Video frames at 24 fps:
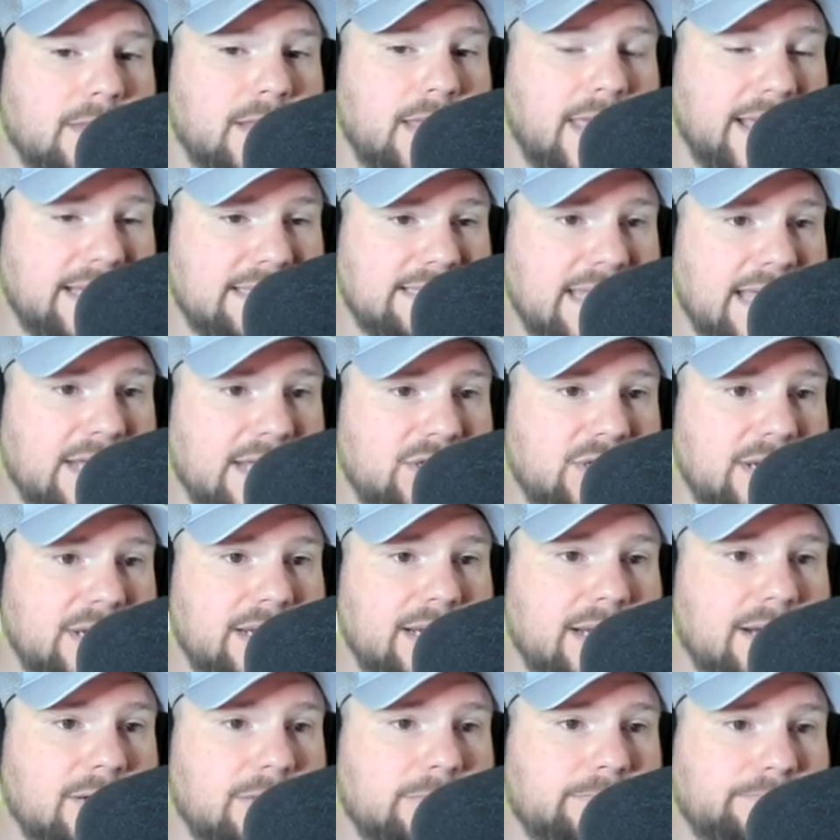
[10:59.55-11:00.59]
extension
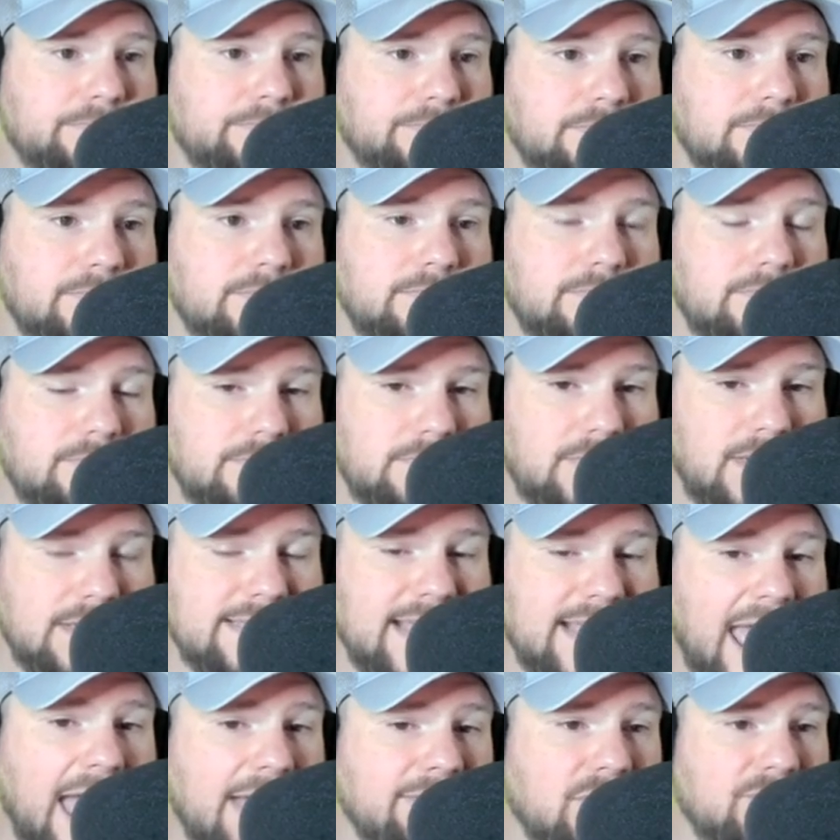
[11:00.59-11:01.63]
here
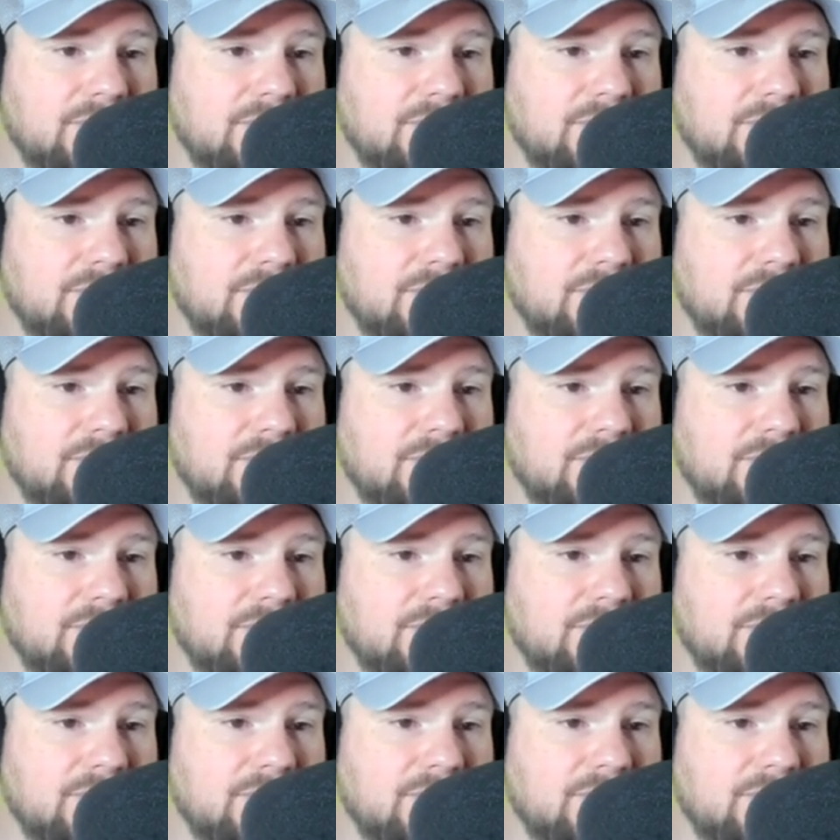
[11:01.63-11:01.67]
to have a